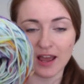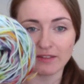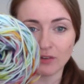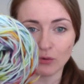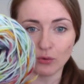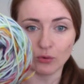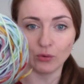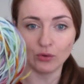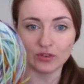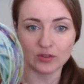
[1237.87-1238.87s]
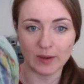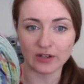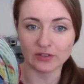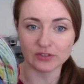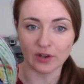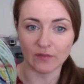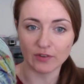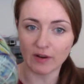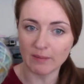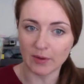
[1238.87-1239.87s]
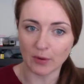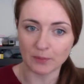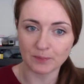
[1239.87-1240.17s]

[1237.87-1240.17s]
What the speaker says: and then all the speckles of the rainbow.